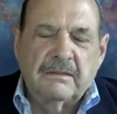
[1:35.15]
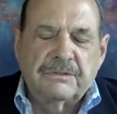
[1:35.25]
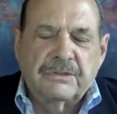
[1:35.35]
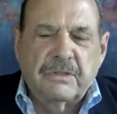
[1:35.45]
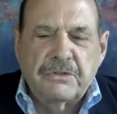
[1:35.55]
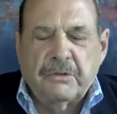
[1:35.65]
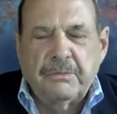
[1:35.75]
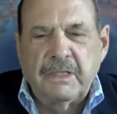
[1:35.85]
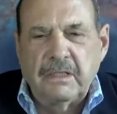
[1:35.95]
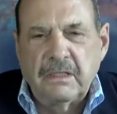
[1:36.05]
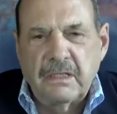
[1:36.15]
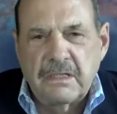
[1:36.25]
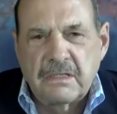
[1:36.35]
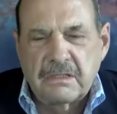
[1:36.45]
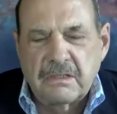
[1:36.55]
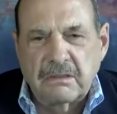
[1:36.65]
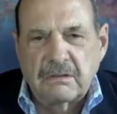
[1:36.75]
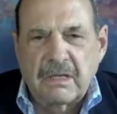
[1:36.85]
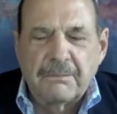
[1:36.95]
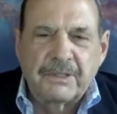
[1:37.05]
social media is
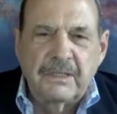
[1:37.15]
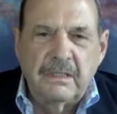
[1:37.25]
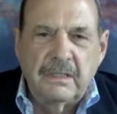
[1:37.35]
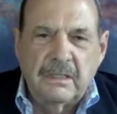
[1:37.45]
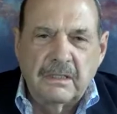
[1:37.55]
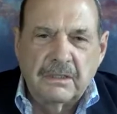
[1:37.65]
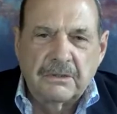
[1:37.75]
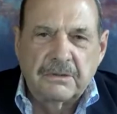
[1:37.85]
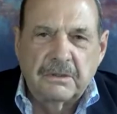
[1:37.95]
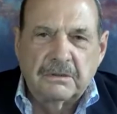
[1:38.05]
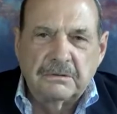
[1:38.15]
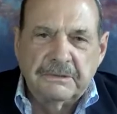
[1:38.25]
completely in control